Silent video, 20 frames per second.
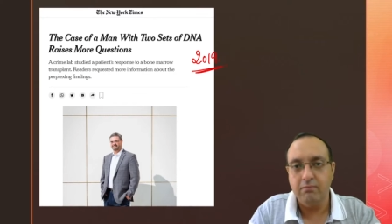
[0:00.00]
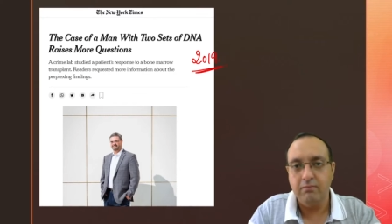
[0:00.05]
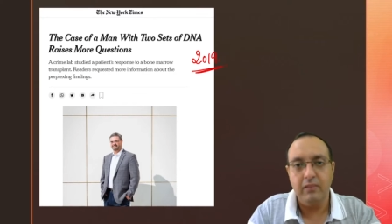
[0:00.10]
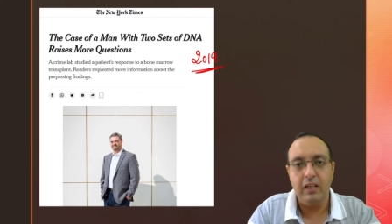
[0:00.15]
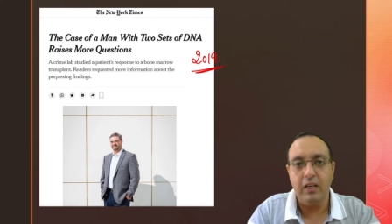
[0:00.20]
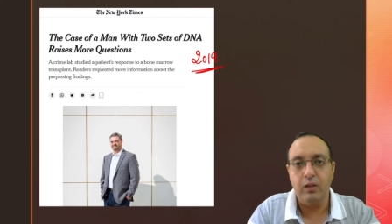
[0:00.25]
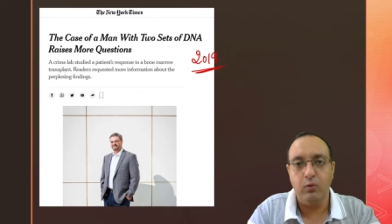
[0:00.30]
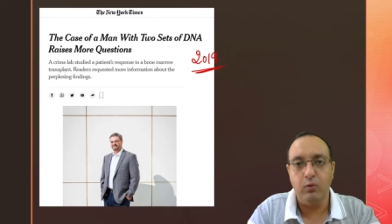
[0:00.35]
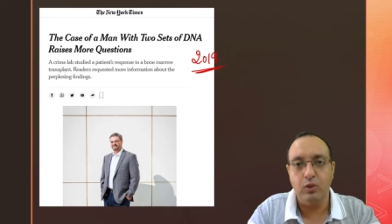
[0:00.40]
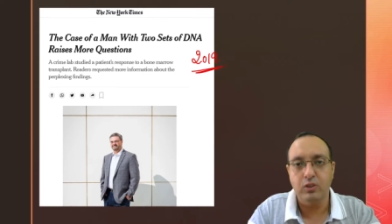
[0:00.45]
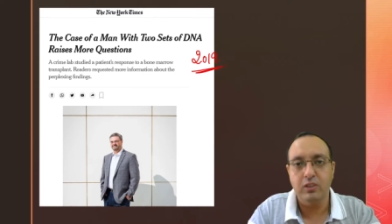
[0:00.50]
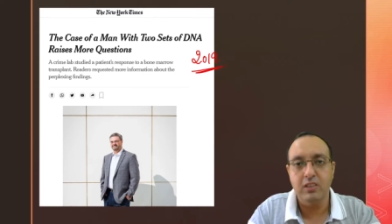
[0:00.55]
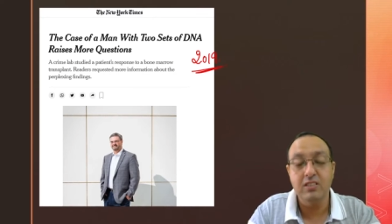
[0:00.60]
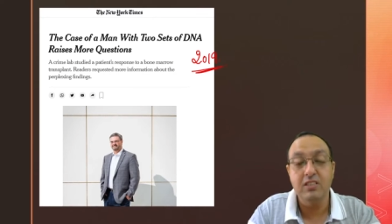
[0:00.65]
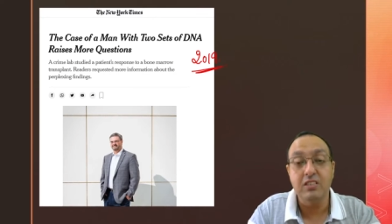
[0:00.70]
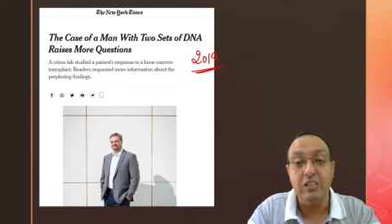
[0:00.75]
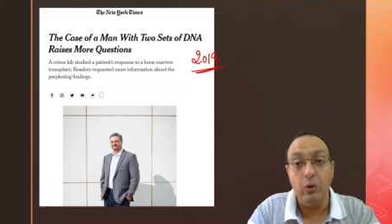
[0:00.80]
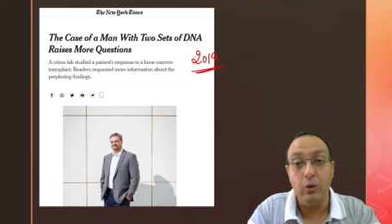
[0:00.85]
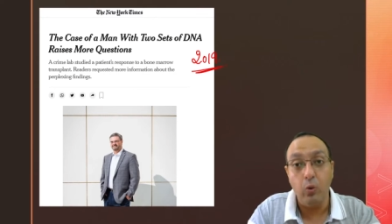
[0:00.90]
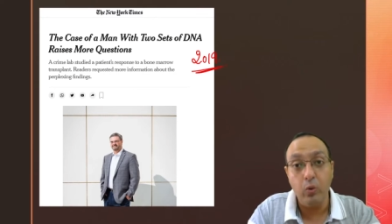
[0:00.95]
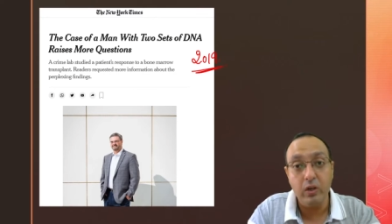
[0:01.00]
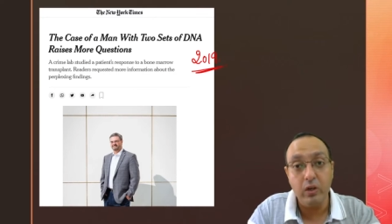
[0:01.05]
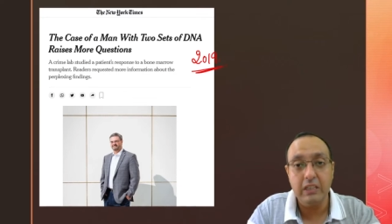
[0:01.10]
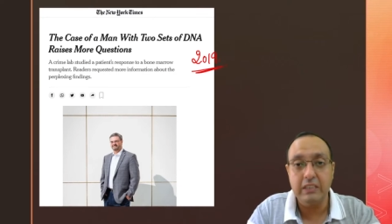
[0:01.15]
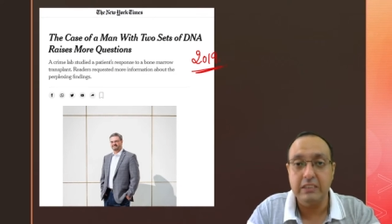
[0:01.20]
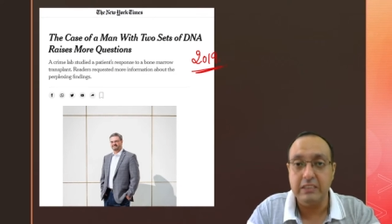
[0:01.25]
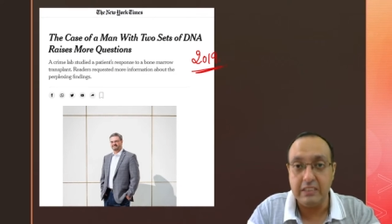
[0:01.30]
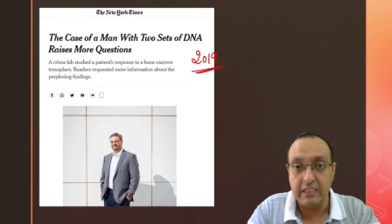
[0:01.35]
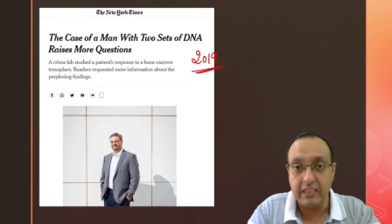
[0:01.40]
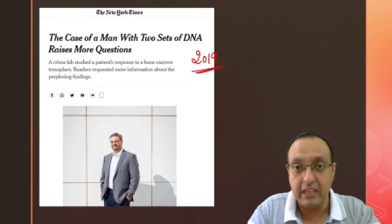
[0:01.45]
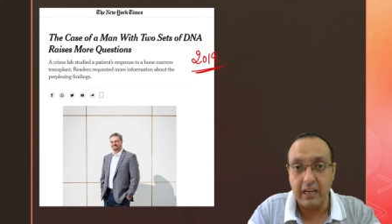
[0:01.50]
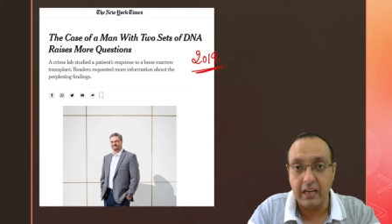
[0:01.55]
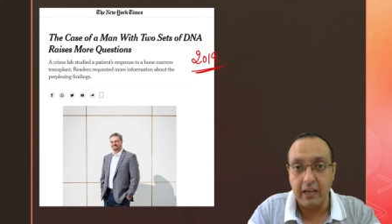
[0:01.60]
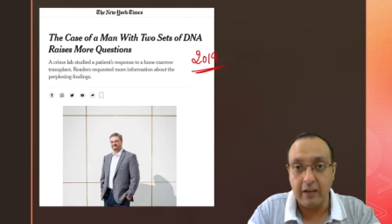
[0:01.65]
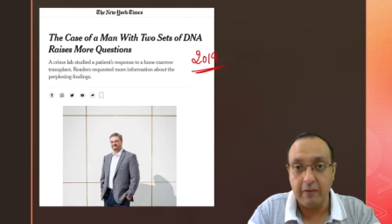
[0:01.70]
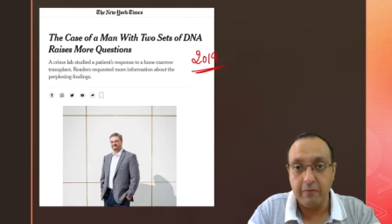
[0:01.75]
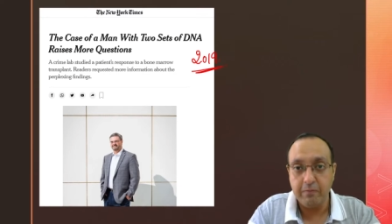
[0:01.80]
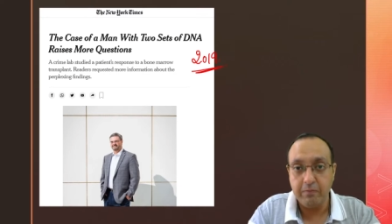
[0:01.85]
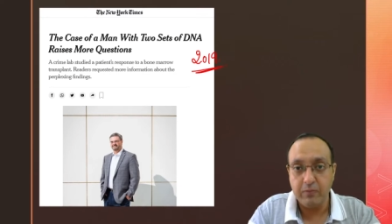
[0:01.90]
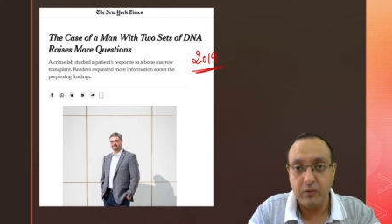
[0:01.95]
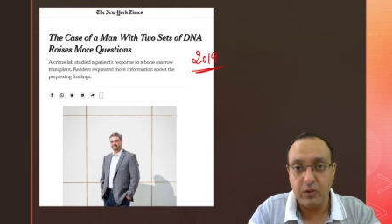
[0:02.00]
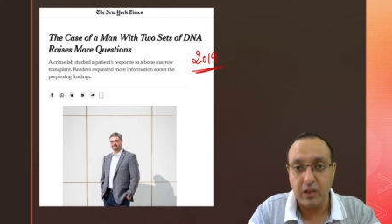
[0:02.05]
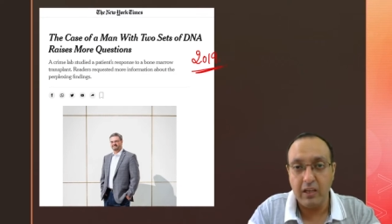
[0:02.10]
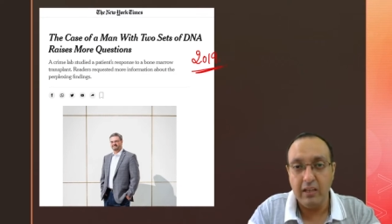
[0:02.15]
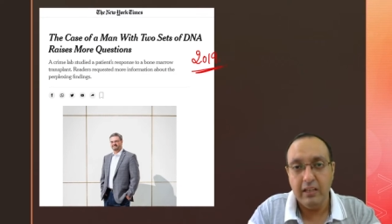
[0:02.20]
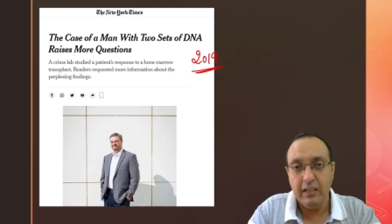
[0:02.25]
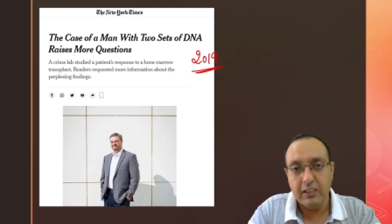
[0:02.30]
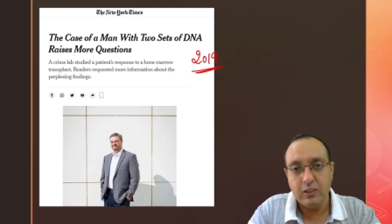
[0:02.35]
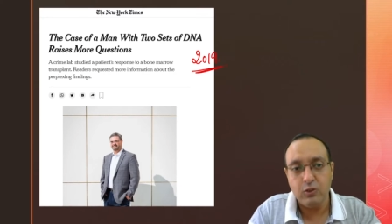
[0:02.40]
it was his donor's DNA. Okay,